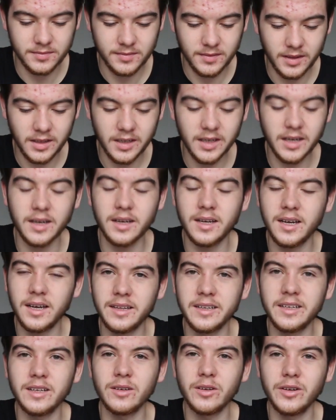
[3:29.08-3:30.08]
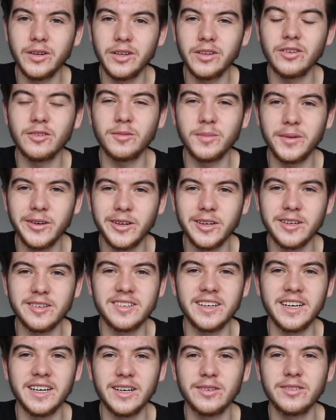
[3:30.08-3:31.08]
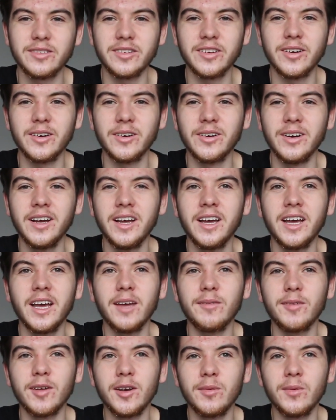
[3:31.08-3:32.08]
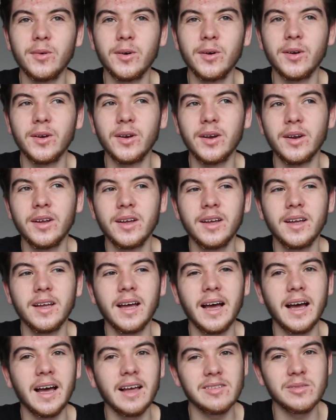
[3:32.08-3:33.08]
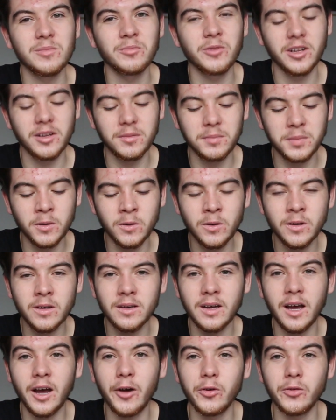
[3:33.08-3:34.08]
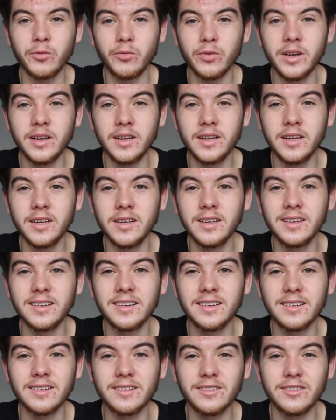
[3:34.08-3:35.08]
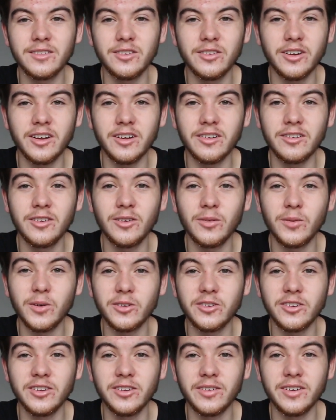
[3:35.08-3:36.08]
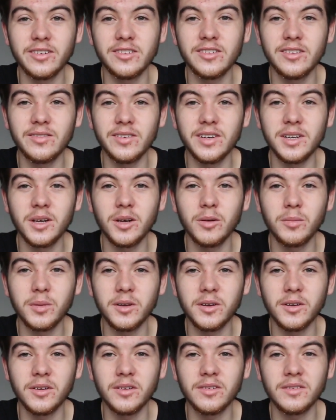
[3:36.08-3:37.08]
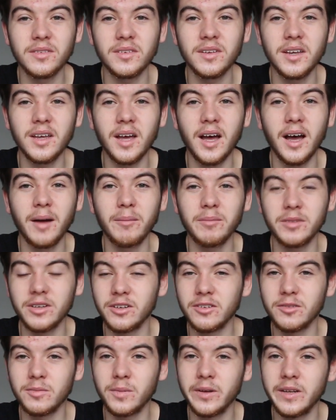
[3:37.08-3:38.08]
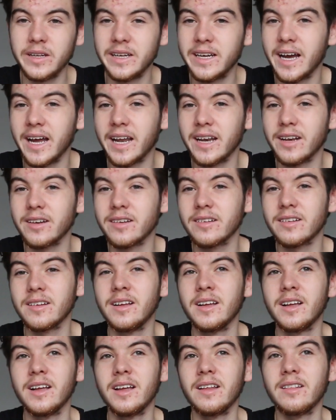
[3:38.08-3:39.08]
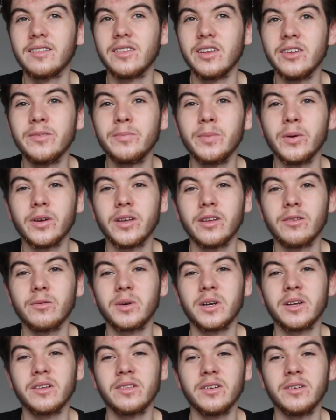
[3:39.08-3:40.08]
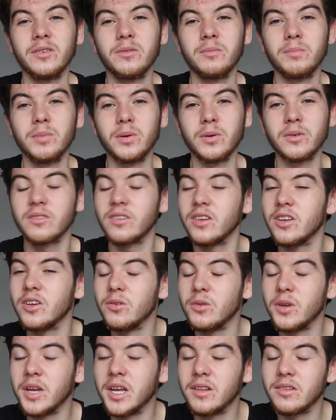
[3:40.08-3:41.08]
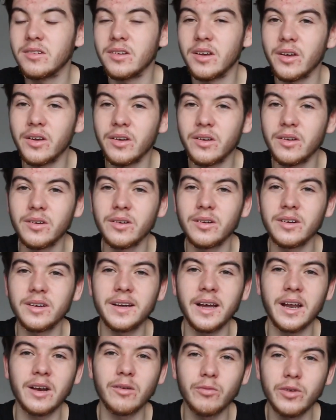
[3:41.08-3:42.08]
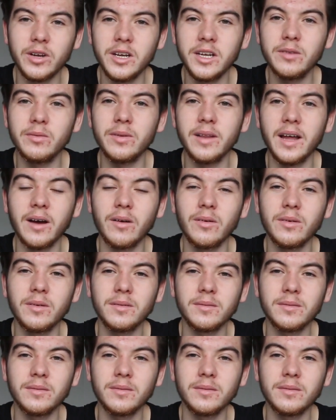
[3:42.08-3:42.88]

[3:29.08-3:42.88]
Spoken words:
Yeah, I think I'll go into spoilers now. So if anyone hasn't read the book, I would really suggest not watching the rest of the video because I'm going to spoil it, and this book is one of the books that you need to kind of read without